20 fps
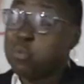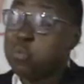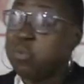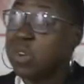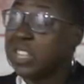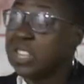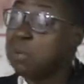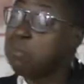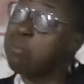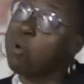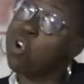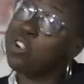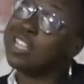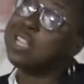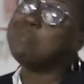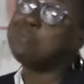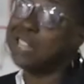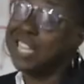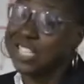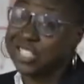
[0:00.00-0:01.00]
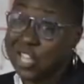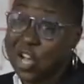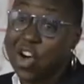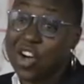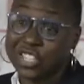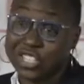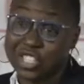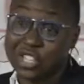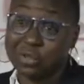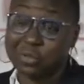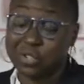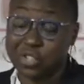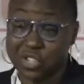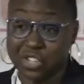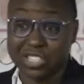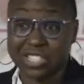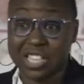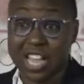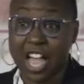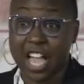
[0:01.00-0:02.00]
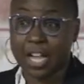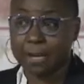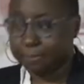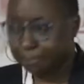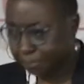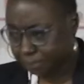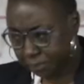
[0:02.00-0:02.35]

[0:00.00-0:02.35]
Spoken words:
what the marketplace also looks like.